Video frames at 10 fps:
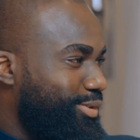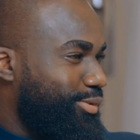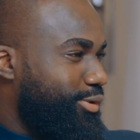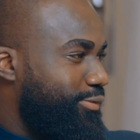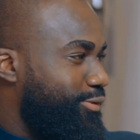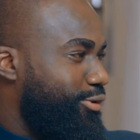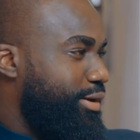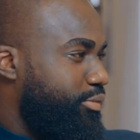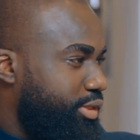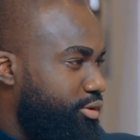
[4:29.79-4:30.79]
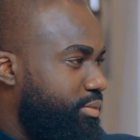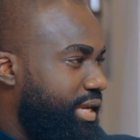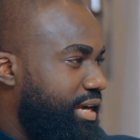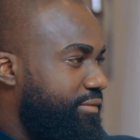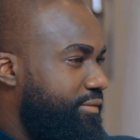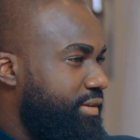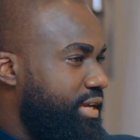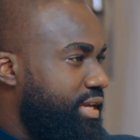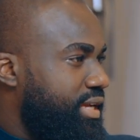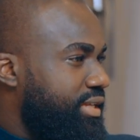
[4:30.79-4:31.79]
will not follow up with you. But I've
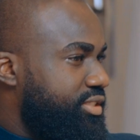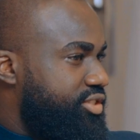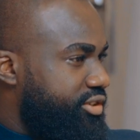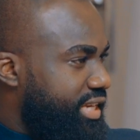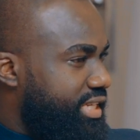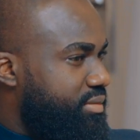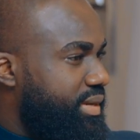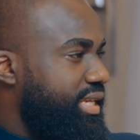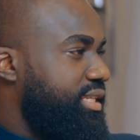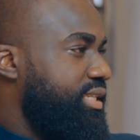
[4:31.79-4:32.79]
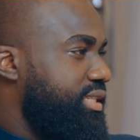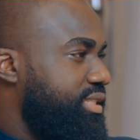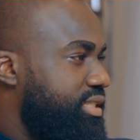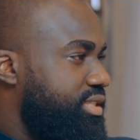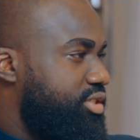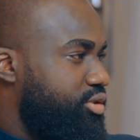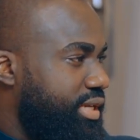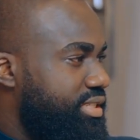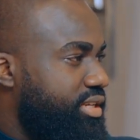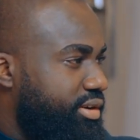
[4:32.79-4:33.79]
trained many
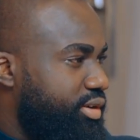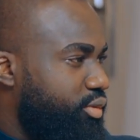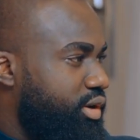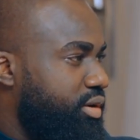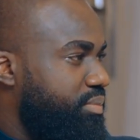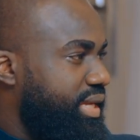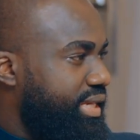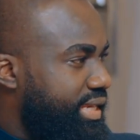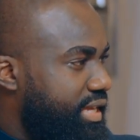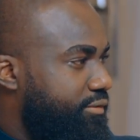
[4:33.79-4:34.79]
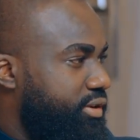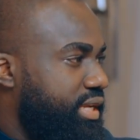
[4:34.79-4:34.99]
students around the world, being there for